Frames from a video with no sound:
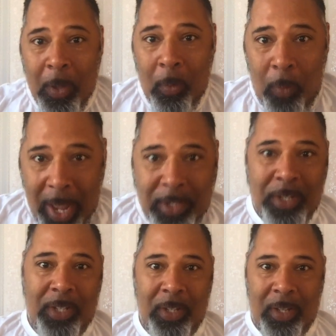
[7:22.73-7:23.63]

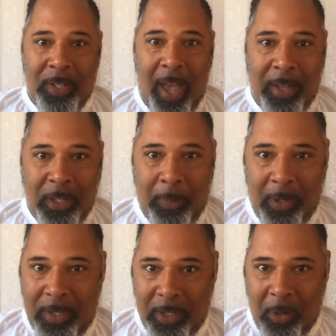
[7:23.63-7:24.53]
registered as a
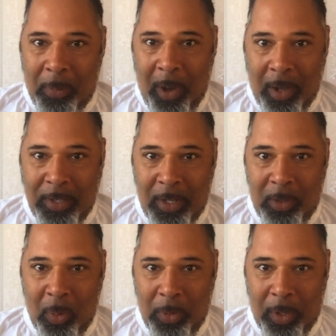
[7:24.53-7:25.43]
political party
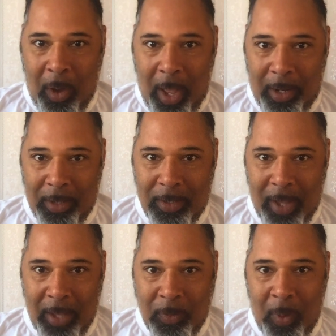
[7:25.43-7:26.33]
in Northern Ireland
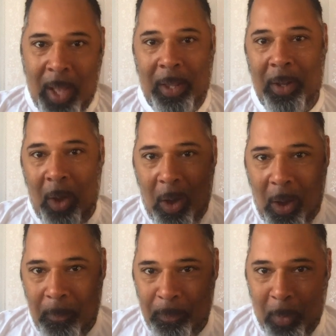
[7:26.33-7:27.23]
as well. And
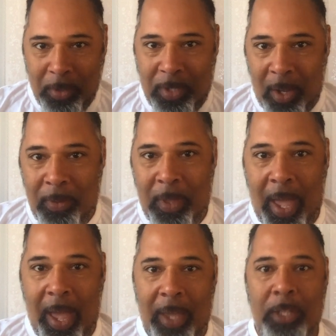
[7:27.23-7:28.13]
our motto
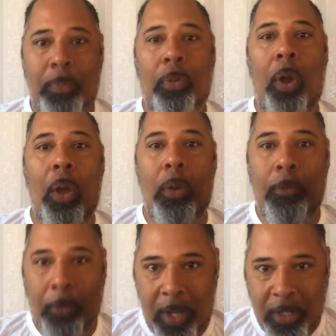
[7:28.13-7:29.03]
there is
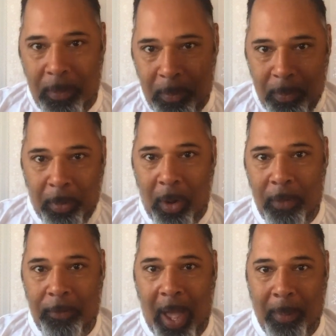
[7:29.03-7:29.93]
pro-freedom,
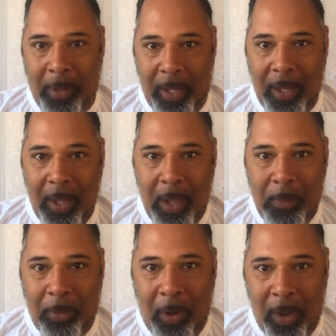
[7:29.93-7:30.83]
pro-family,
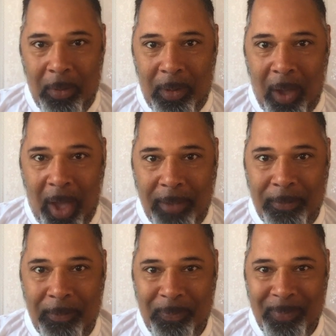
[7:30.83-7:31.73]

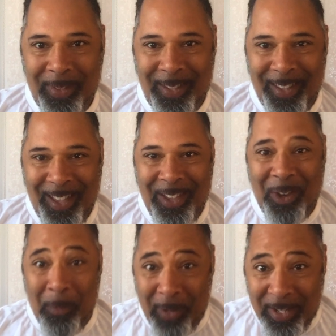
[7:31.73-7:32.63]
pro-life.
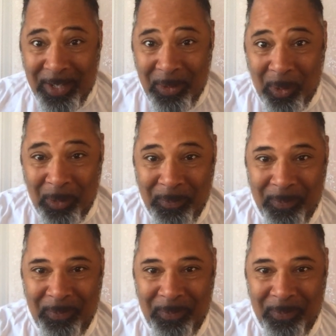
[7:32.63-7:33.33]
God bless you all.